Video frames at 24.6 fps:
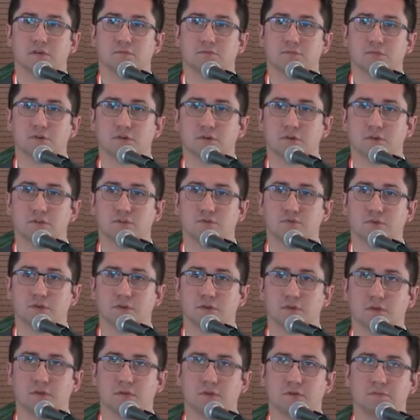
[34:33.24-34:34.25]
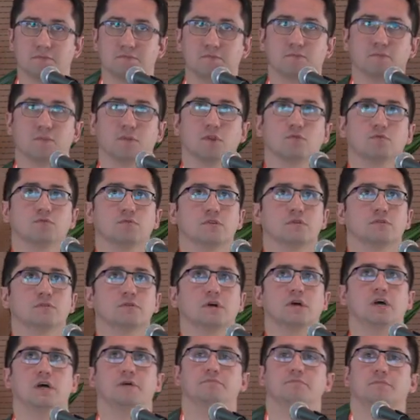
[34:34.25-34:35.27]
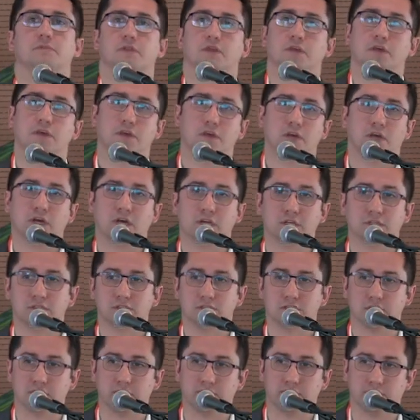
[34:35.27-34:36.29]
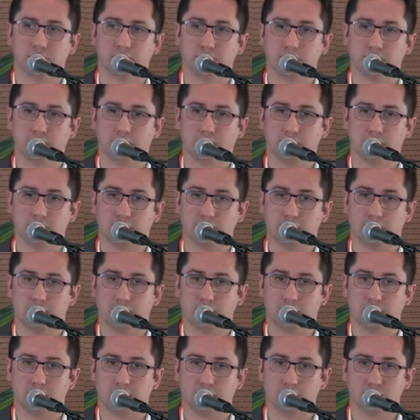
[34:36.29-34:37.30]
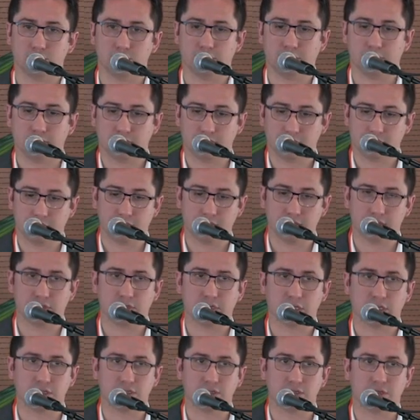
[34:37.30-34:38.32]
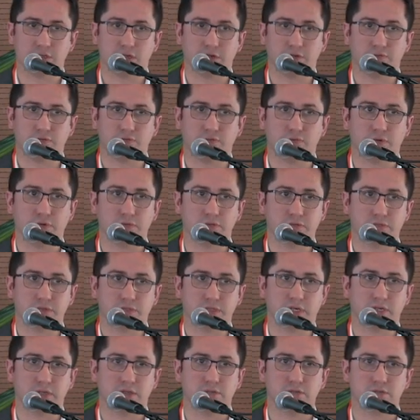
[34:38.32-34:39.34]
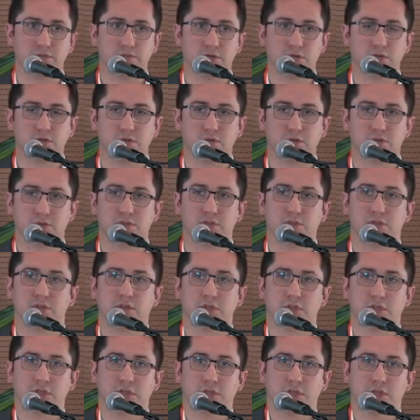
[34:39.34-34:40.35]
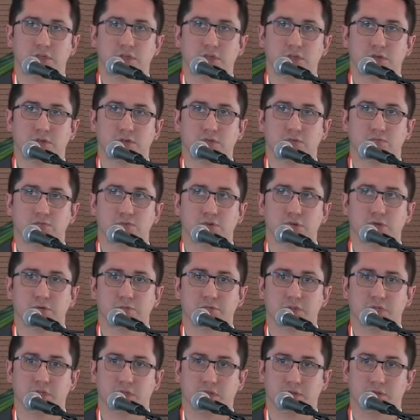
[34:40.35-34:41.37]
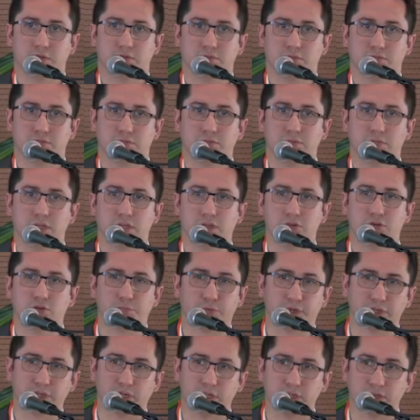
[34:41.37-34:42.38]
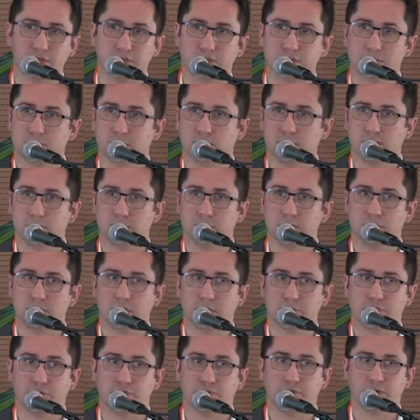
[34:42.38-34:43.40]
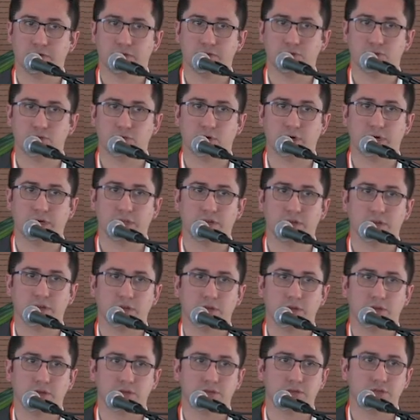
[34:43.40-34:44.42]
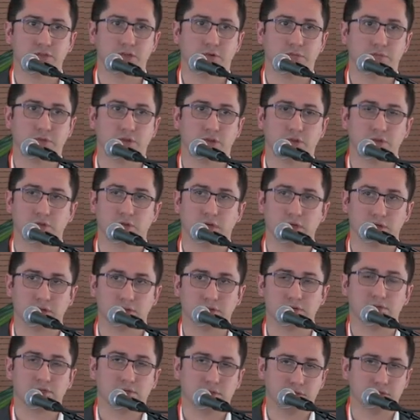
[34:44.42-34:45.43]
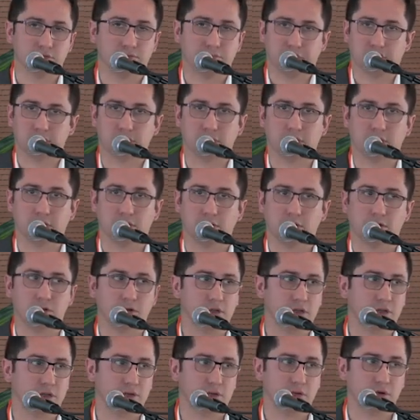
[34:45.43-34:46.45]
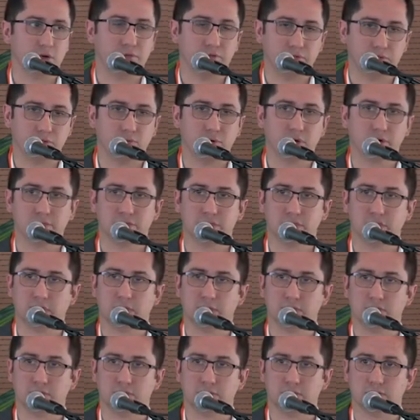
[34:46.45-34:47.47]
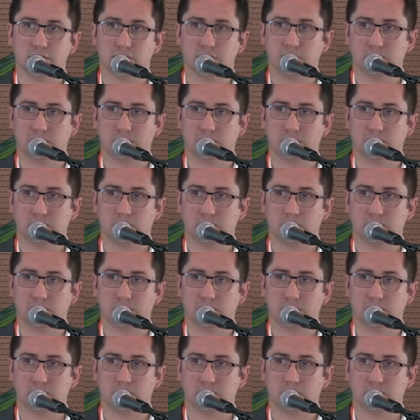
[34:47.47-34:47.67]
because we don't have active the automatic detection of Web of Science, because we obtain many duplicates. So I prefer to add something that is especially only of Web of Science